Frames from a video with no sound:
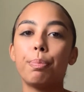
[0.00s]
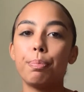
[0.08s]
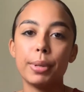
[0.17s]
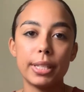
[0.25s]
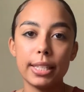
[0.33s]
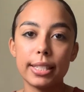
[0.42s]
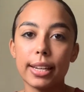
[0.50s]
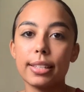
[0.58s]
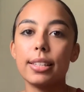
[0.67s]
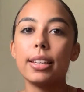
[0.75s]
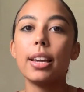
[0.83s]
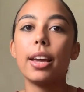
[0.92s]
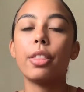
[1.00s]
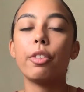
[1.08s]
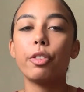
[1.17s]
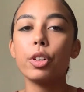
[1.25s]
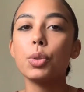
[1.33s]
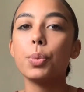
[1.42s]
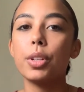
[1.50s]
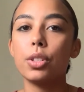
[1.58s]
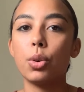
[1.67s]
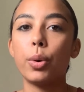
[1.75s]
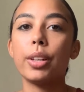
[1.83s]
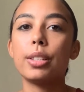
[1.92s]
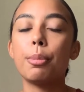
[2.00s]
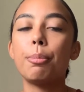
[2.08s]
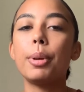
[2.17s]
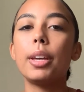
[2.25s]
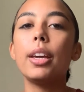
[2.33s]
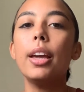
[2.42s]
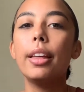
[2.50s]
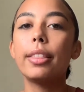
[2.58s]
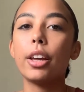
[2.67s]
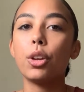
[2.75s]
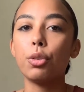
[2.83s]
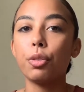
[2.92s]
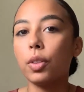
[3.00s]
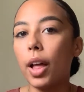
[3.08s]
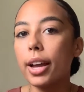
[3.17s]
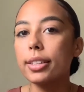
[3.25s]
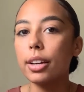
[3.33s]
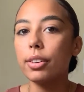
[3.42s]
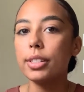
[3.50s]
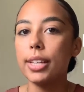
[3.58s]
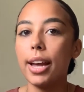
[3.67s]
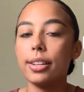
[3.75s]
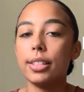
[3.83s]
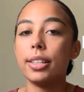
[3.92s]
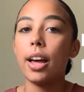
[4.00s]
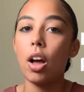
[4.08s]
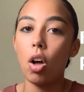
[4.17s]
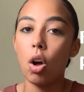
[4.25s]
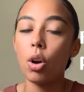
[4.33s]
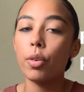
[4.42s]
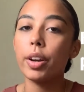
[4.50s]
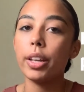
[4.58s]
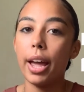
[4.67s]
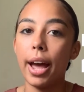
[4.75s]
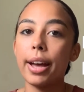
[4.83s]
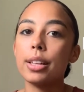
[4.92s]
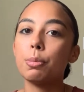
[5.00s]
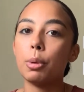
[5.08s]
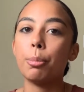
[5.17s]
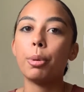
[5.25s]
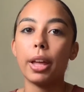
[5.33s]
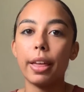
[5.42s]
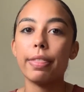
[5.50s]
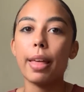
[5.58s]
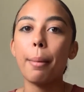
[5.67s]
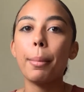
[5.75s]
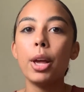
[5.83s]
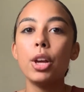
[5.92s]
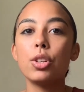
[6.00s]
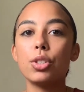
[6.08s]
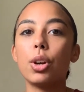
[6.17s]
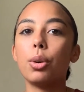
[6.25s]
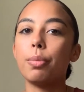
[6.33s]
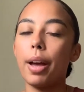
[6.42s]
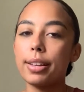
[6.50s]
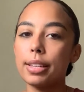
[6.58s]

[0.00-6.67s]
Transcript: Petit taxi, and the first one is going to be that you flag down a taxi that already has people in them. So as I